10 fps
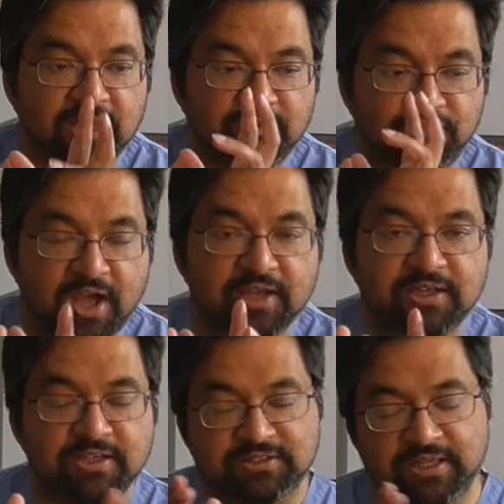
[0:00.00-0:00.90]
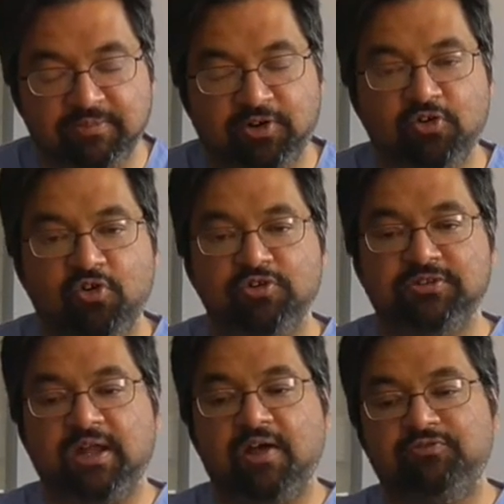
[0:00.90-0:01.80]
and the Vikings came across,
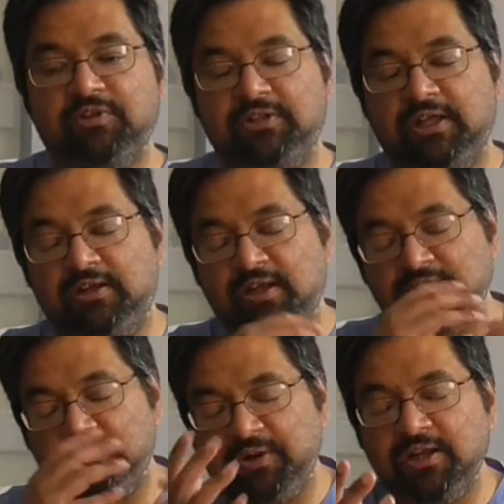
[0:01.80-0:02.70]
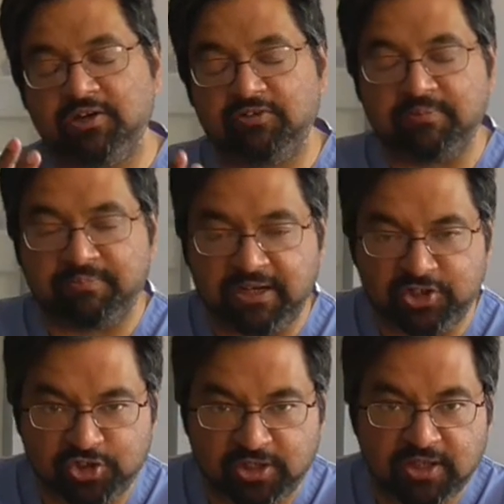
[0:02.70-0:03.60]
and after they had done the plunder and
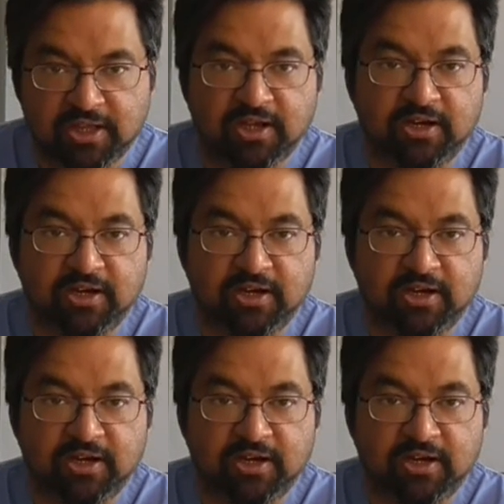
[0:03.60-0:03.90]
pillaging,